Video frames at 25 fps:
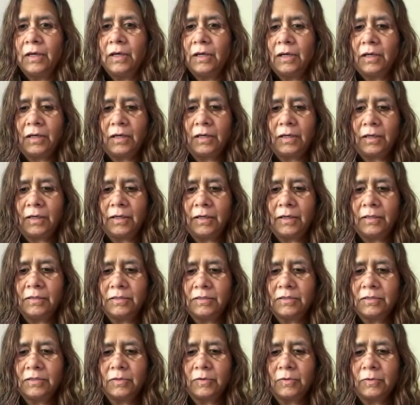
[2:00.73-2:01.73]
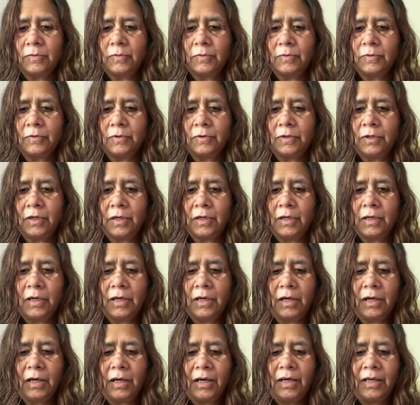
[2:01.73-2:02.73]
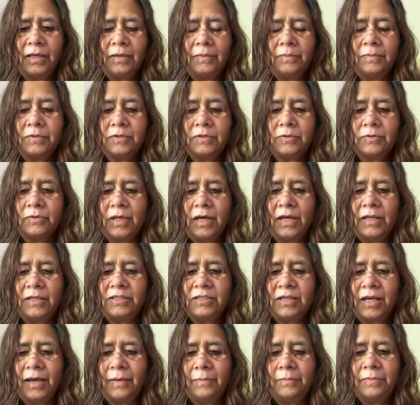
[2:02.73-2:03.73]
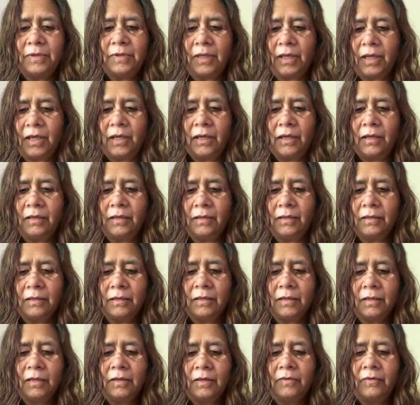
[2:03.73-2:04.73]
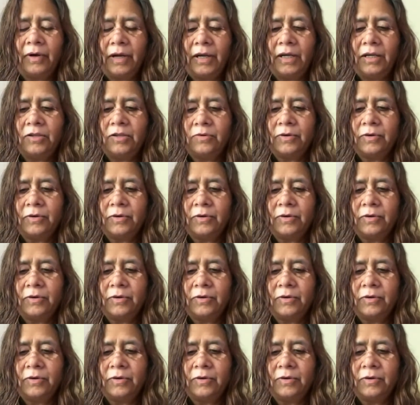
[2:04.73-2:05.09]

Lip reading: So I am Sudha Jamthe, right?